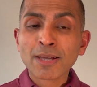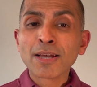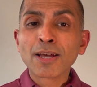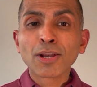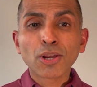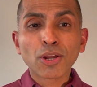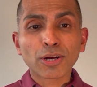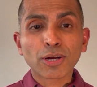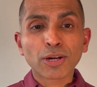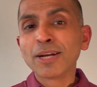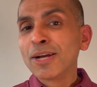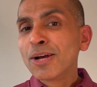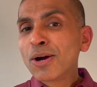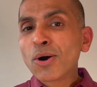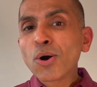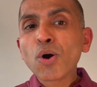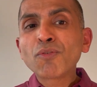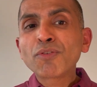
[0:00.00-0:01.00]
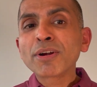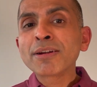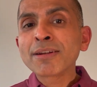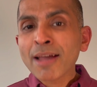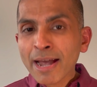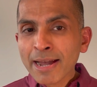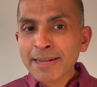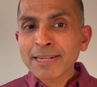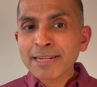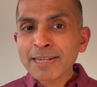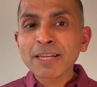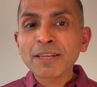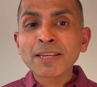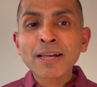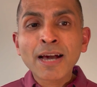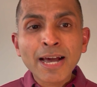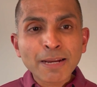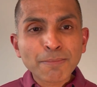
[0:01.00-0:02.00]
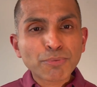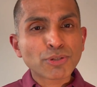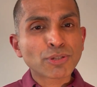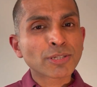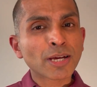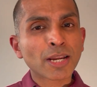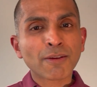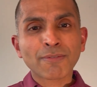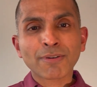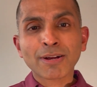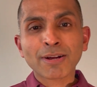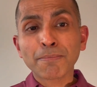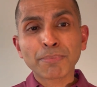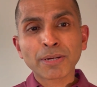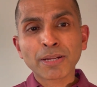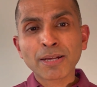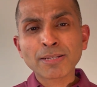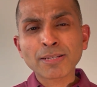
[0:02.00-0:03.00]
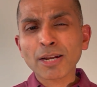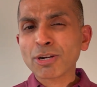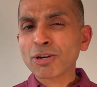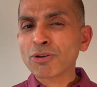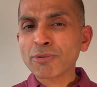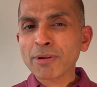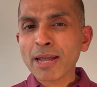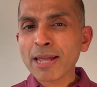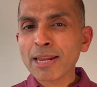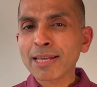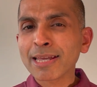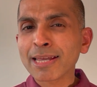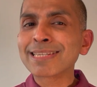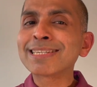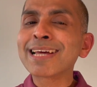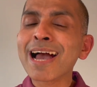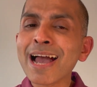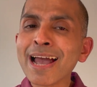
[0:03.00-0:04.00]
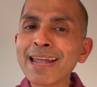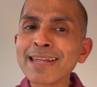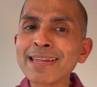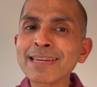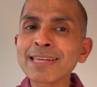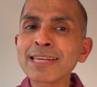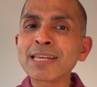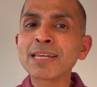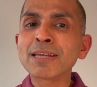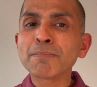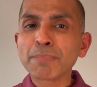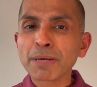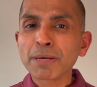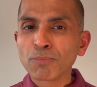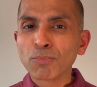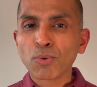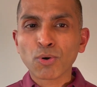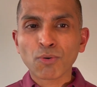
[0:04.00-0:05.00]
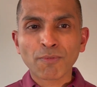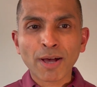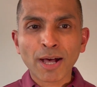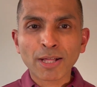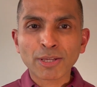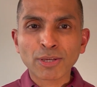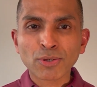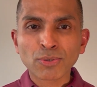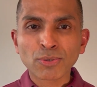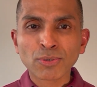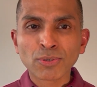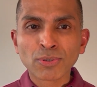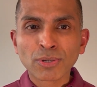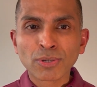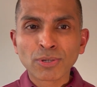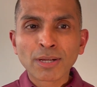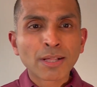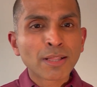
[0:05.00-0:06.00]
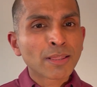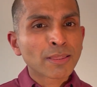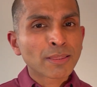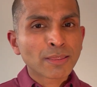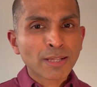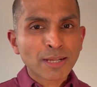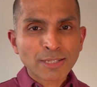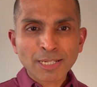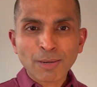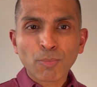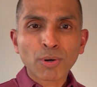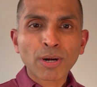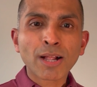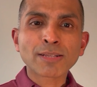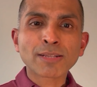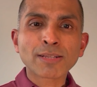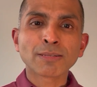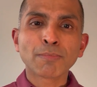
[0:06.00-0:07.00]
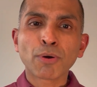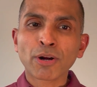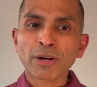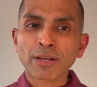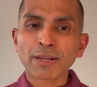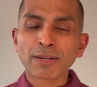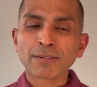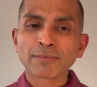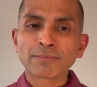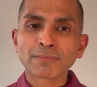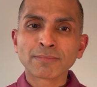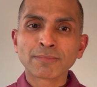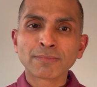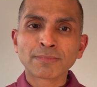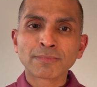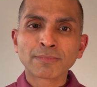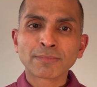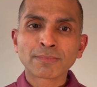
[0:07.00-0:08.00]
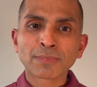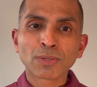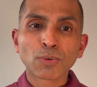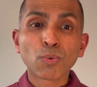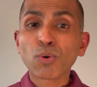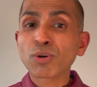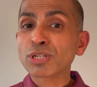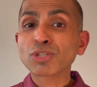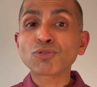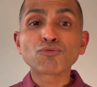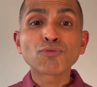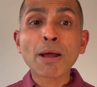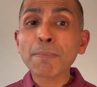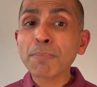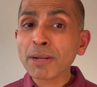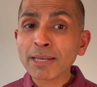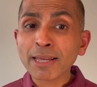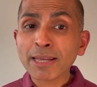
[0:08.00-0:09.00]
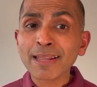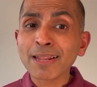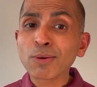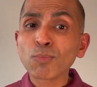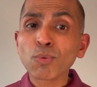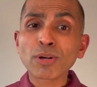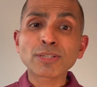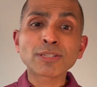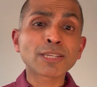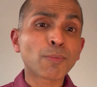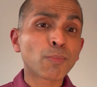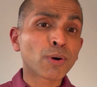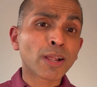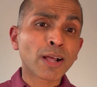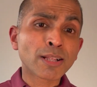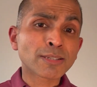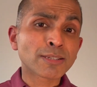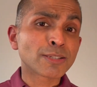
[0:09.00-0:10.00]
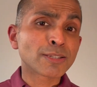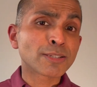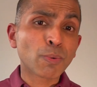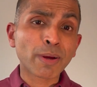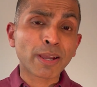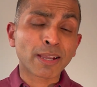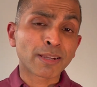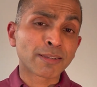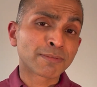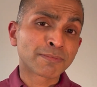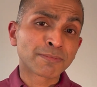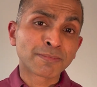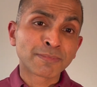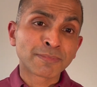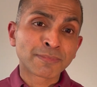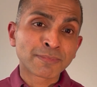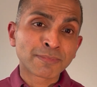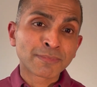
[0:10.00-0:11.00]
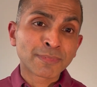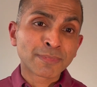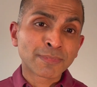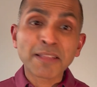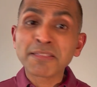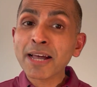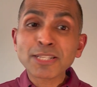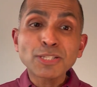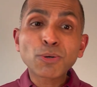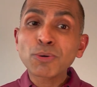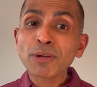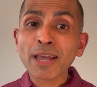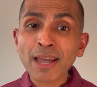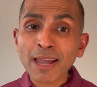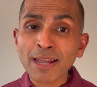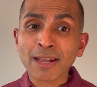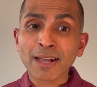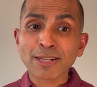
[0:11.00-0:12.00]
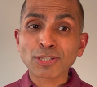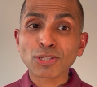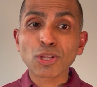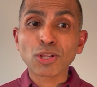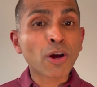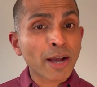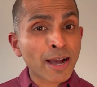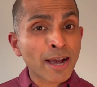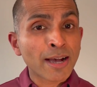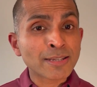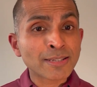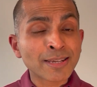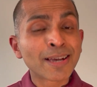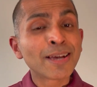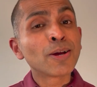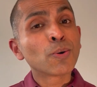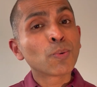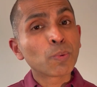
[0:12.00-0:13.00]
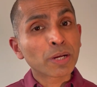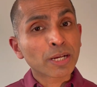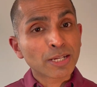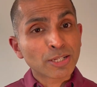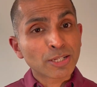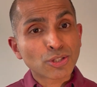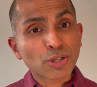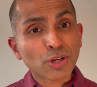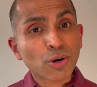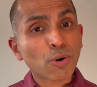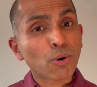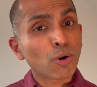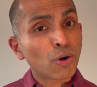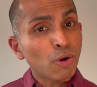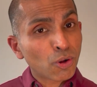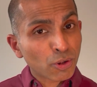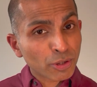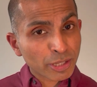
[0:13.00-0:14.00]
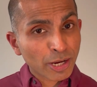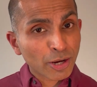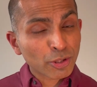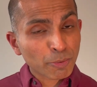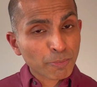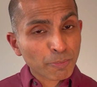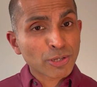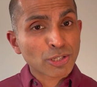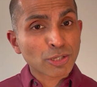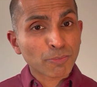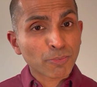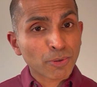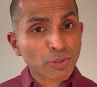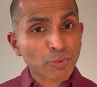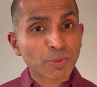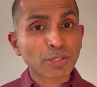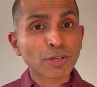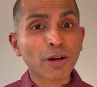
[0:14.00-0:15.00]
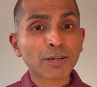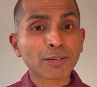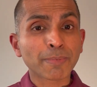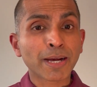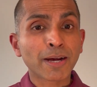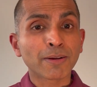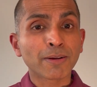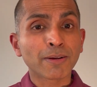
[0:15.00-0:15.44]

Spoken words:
Look, over 99% of companies are creating a tiny bit more value than someone else in the market, or just replicating what someone else is doing. And that's okay, as long as we consider all the other principles we talk about.